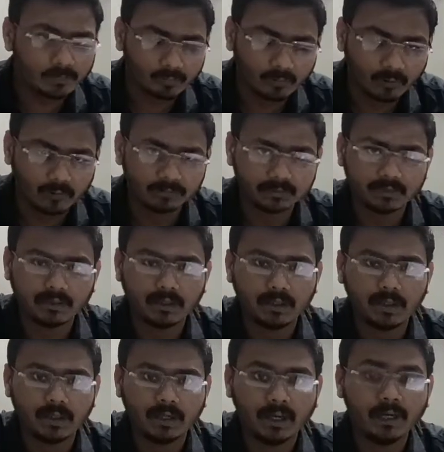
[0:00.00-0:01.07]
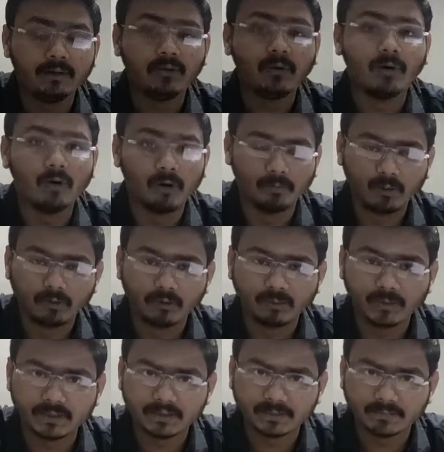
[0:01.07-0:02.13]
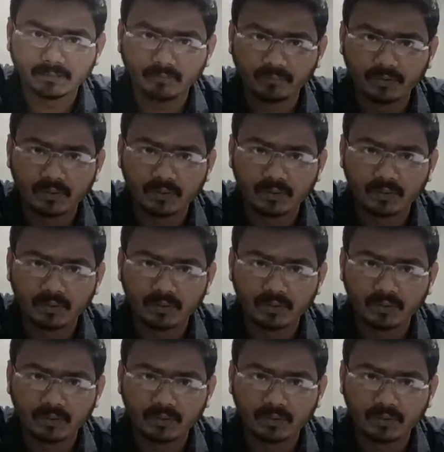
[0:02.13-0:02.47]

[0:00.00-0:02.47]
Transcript: laptops, and home automation.